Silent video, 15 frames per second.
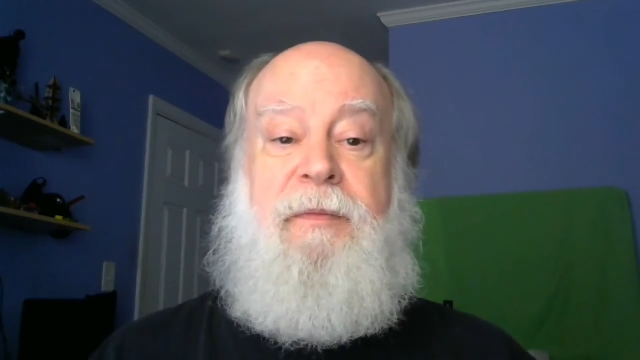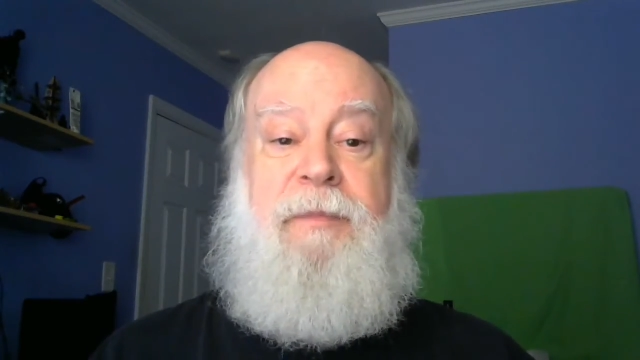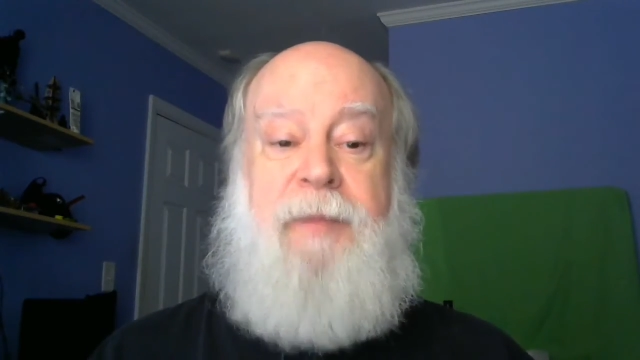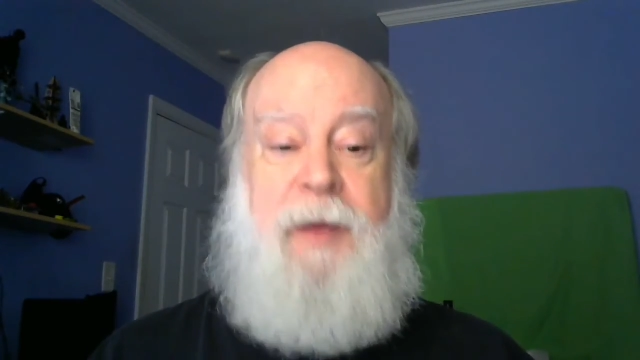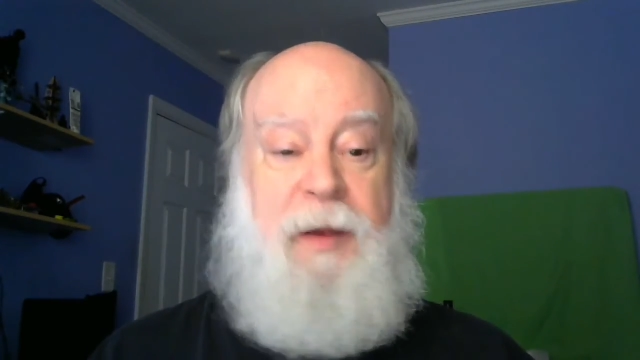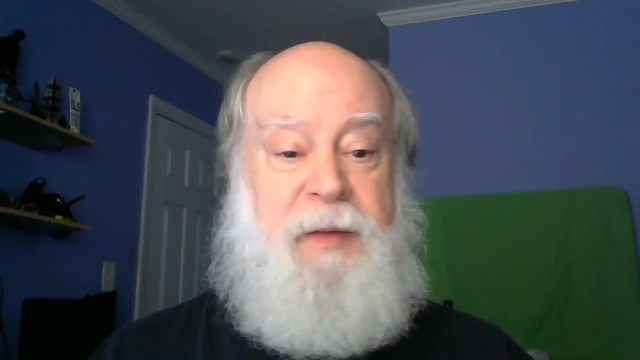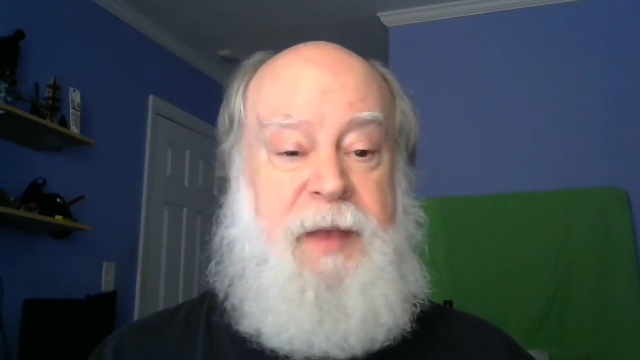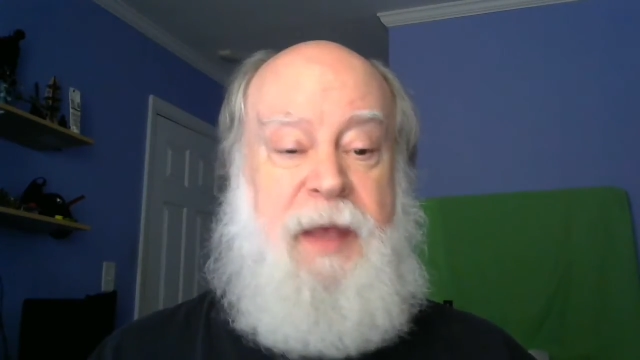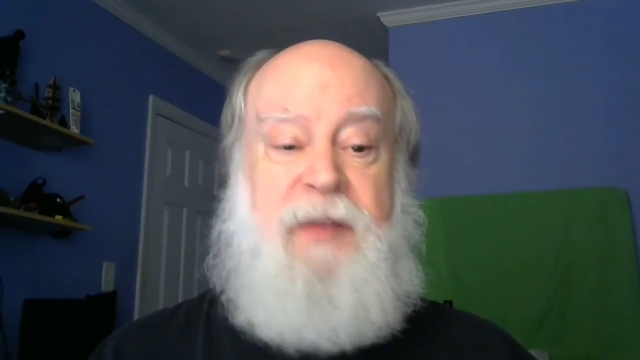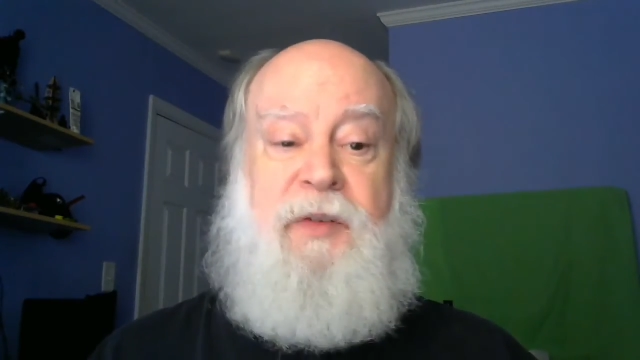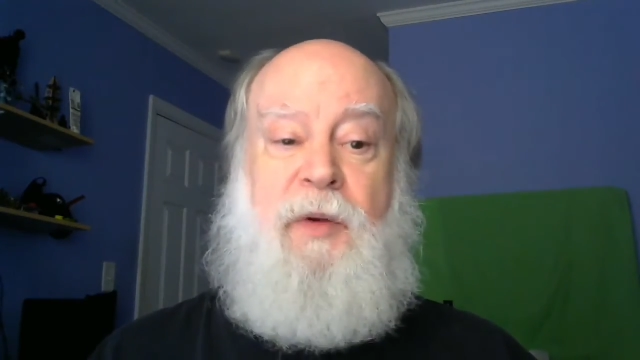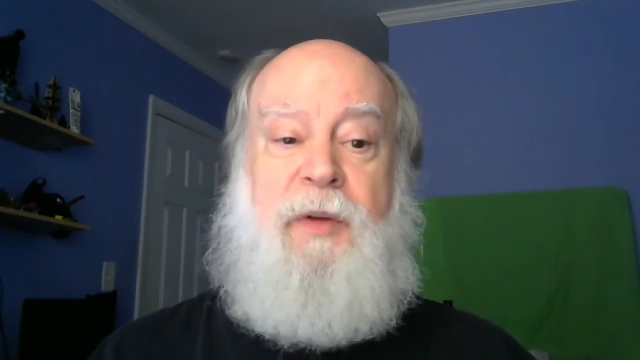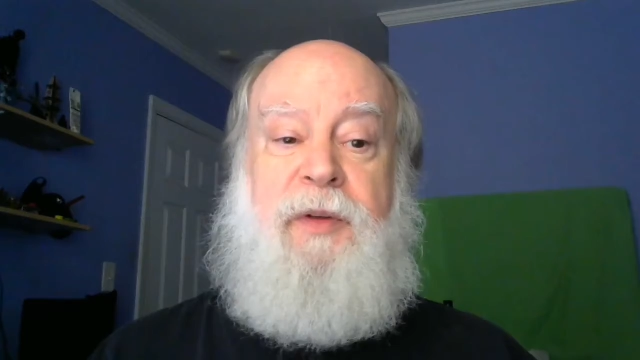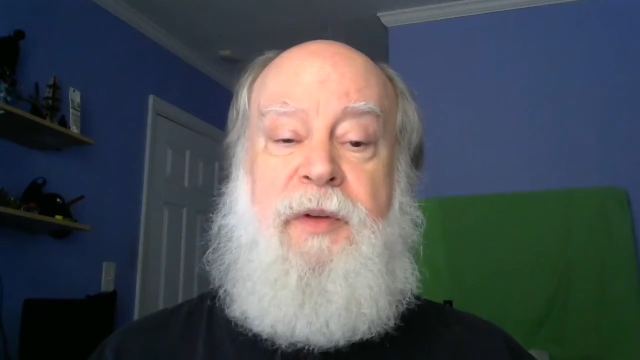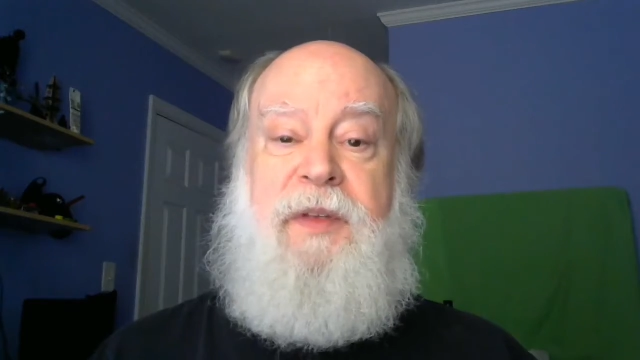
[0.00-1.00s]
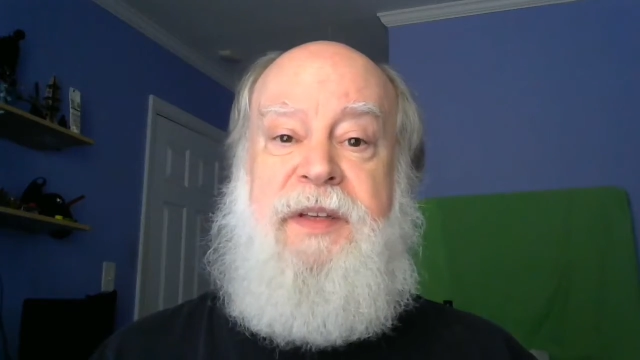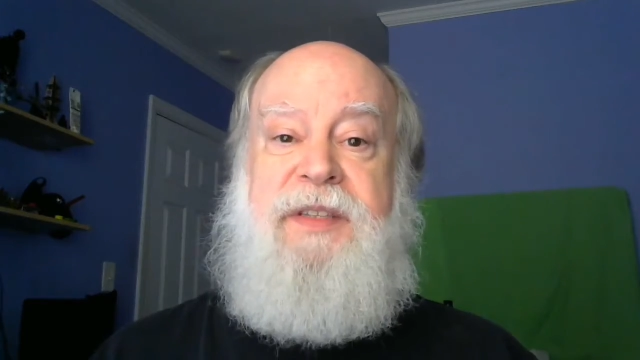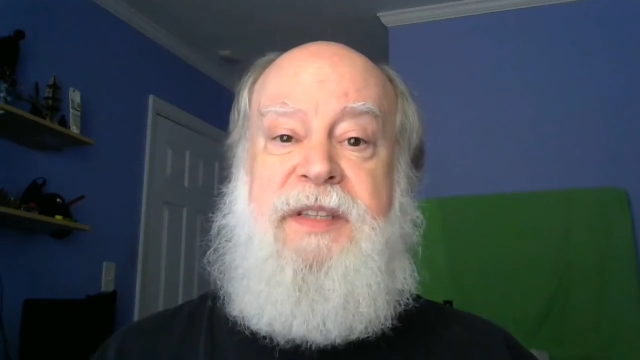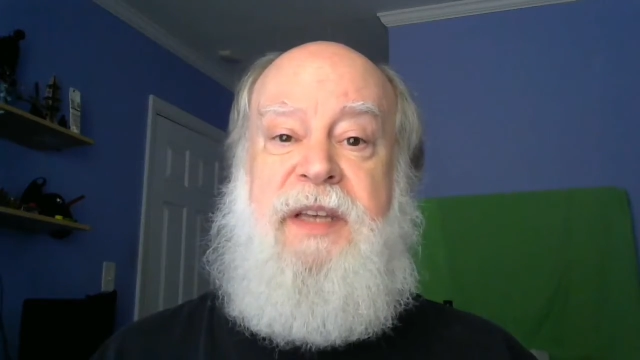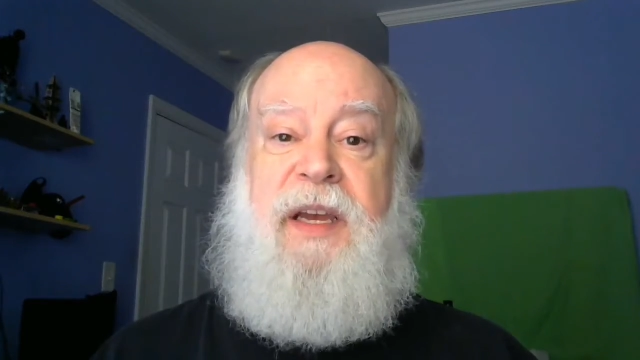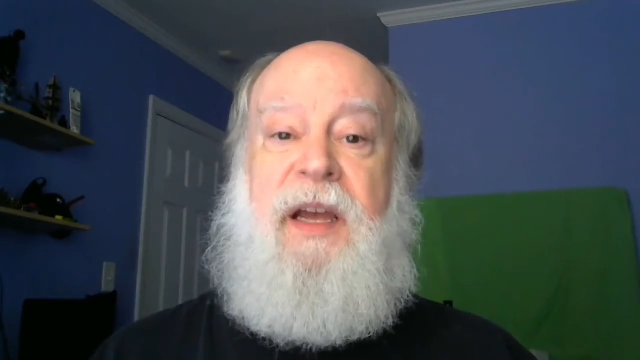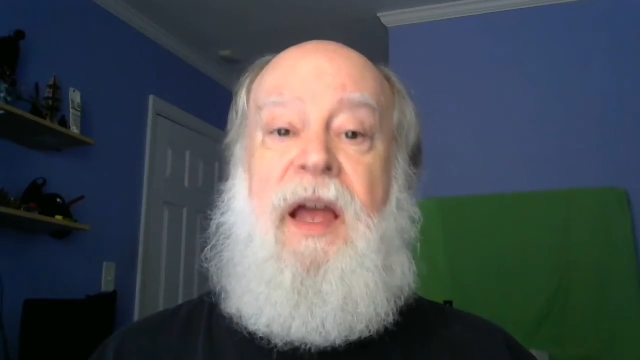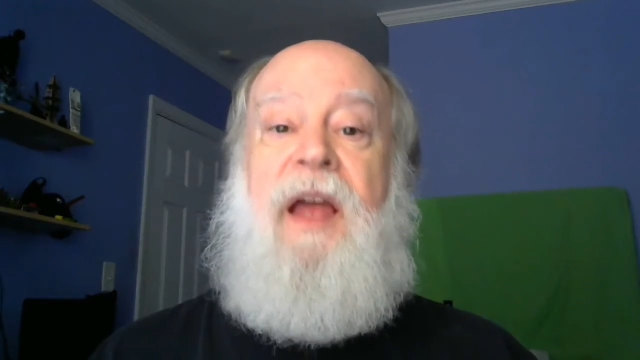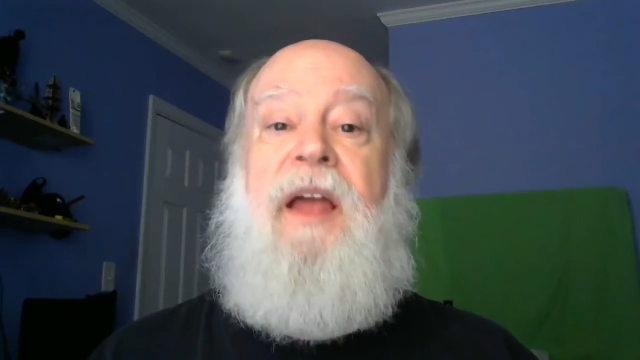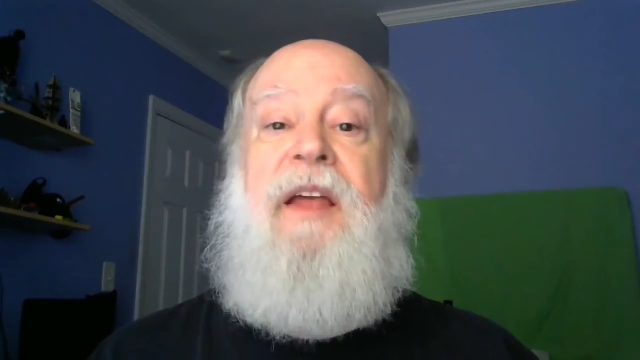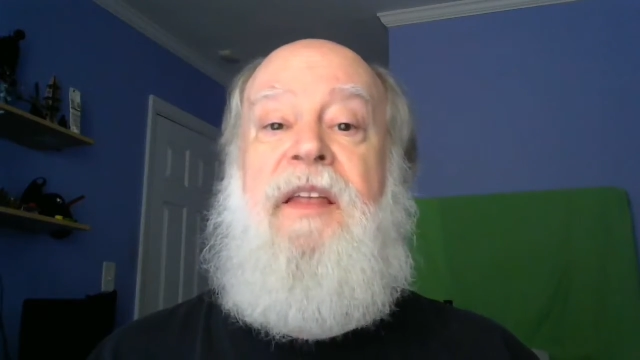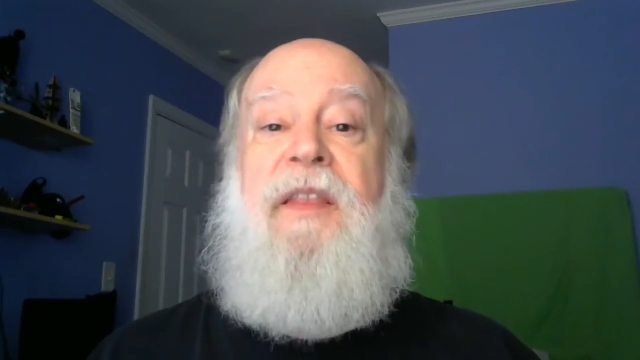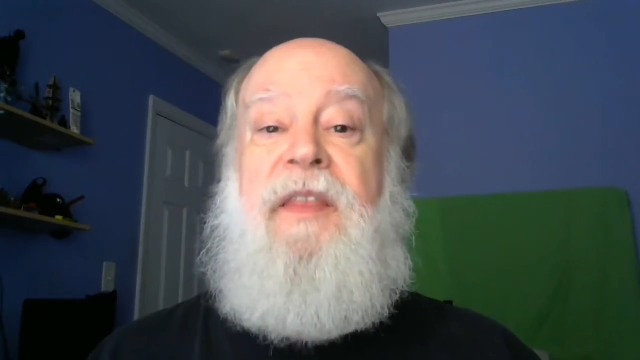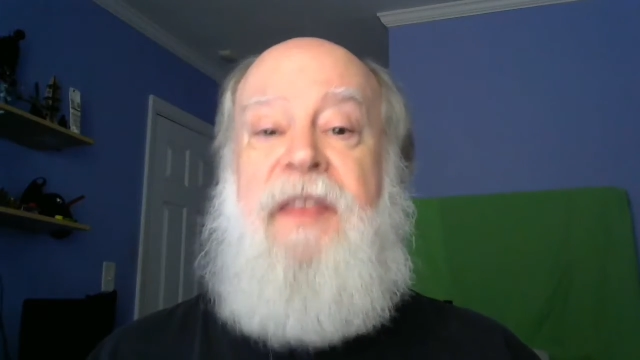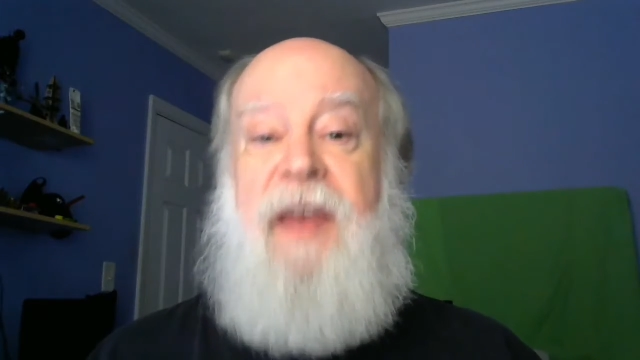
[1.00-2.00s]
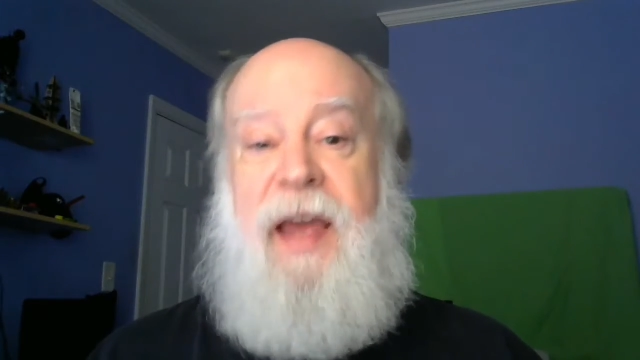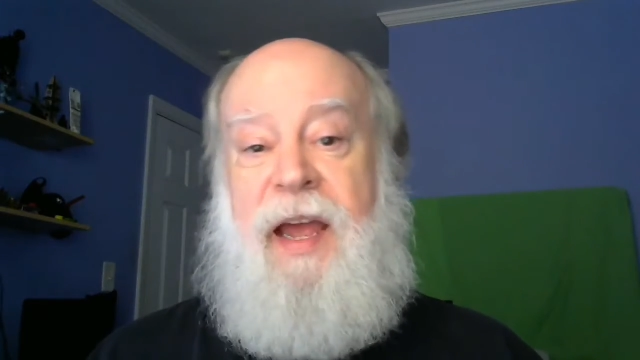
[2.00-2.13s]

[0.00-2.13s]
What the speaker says: They sold you this thing. They